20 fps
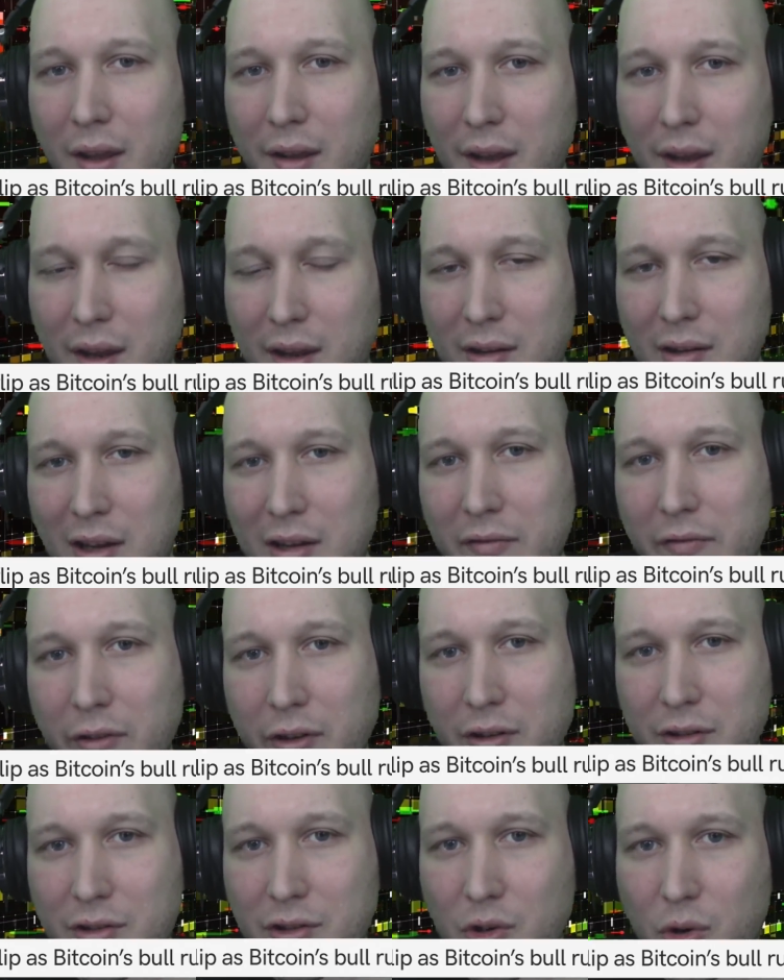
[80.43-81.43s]
an
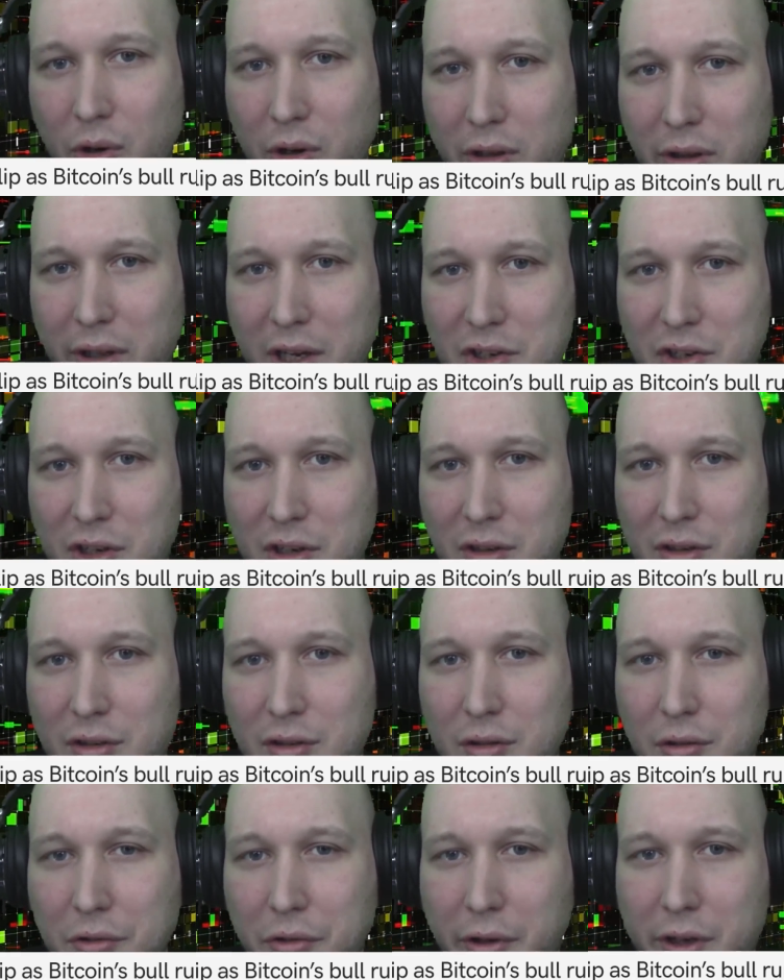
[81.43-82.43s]
inverse correlation
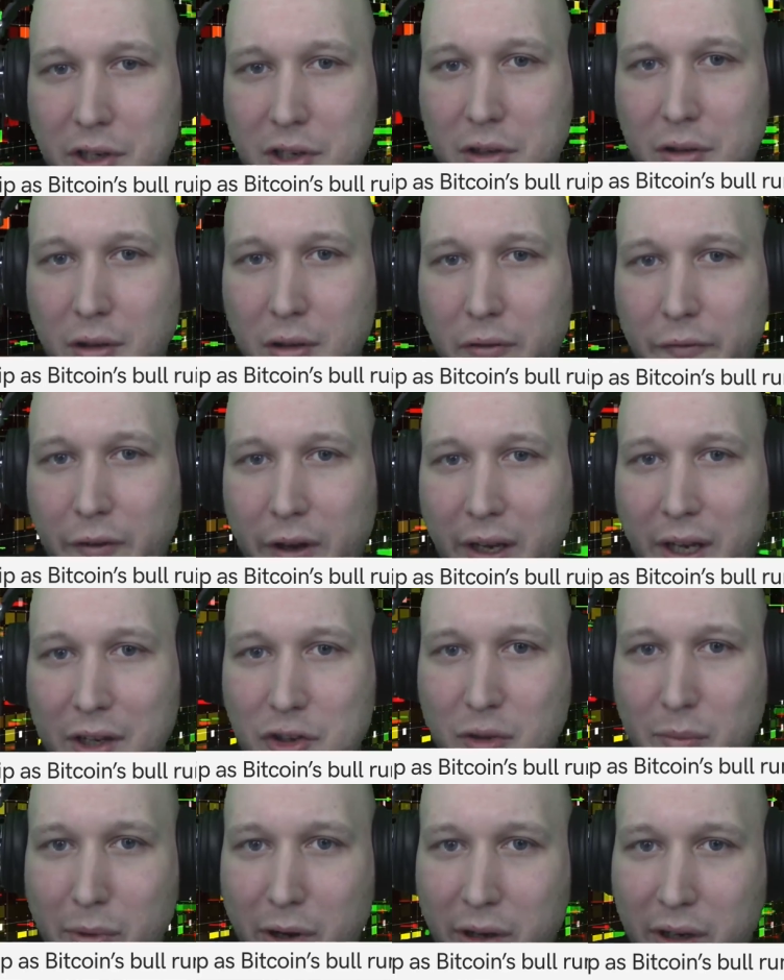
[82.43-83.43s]
to traditional
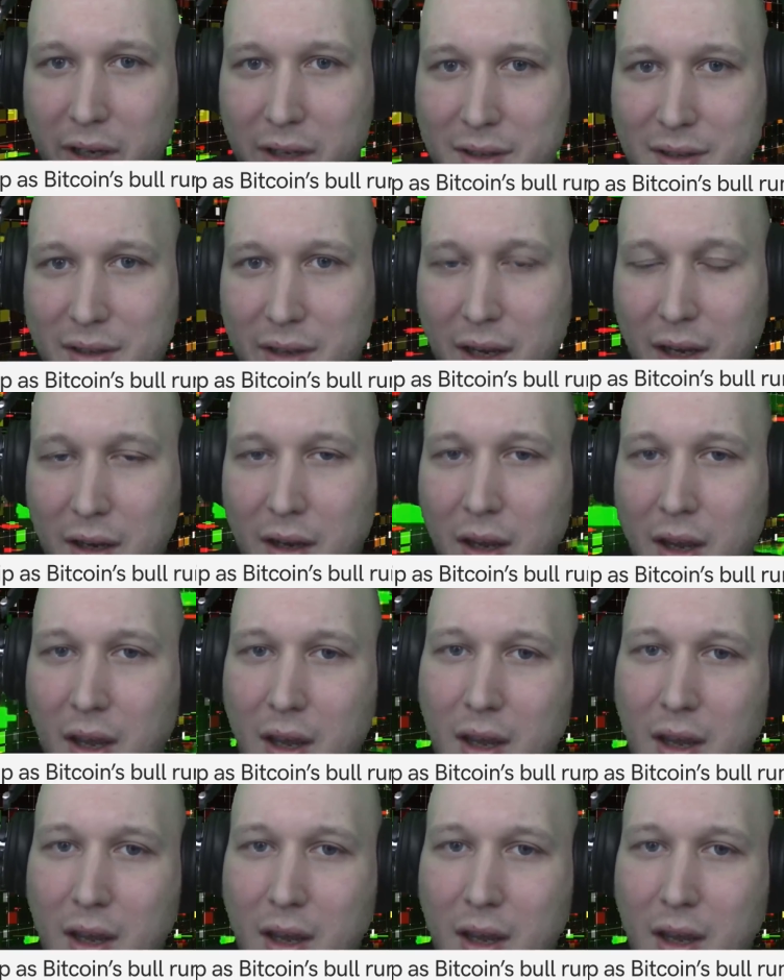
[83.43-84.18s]
financial markets like